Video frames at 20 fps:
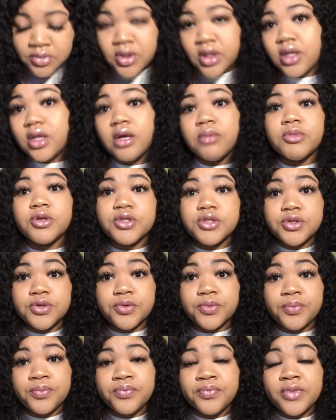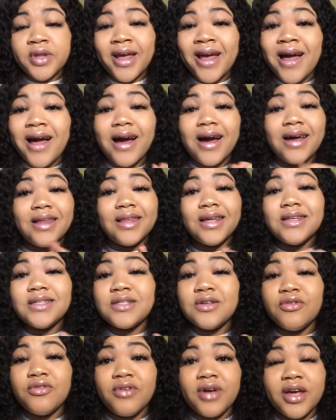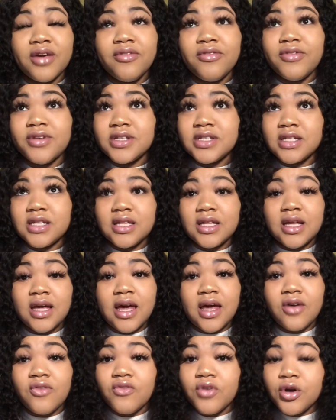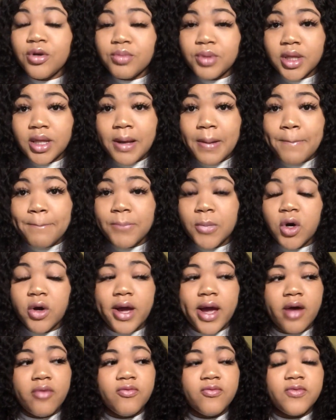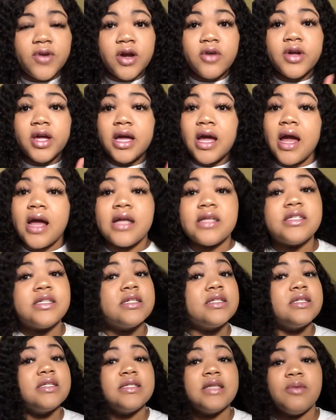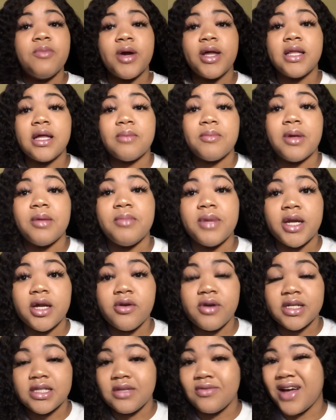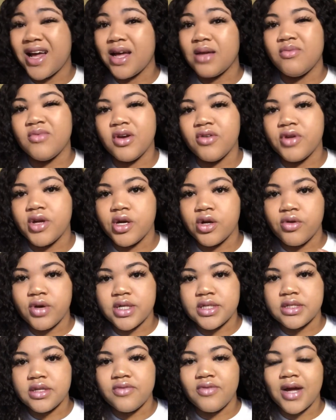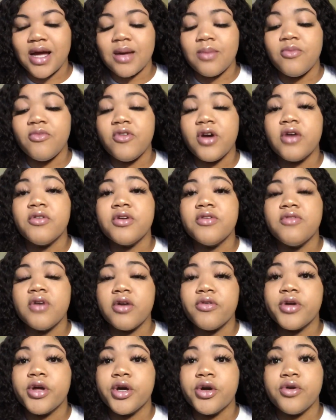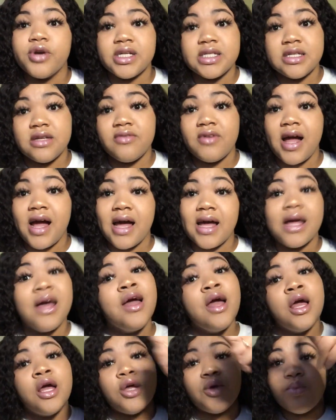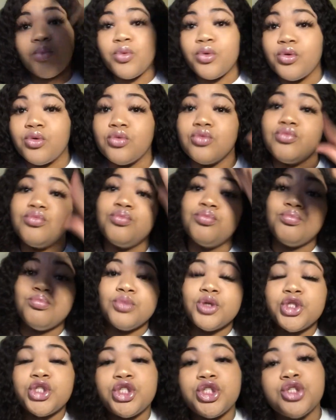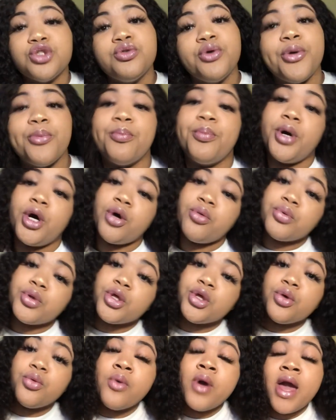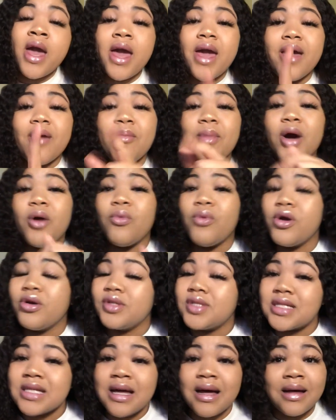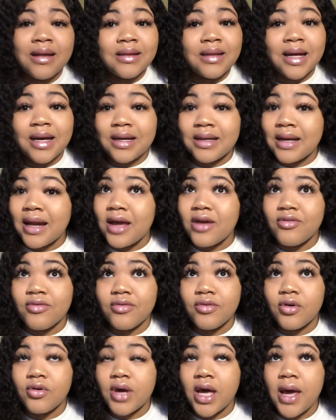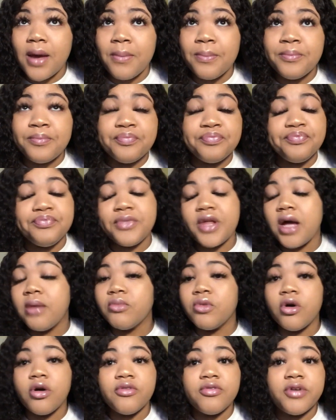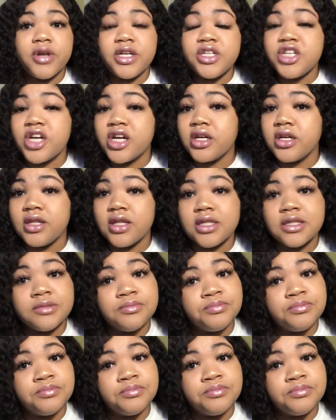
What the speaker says: Number two, I like to fight physically and verbally, okay? I'm very, just the same way I like my men aggressive, I'm very aggressive. I am very, very aggressive. I will mush you and poke you, and my words cut like a knife, okay? I'm going for the jugular.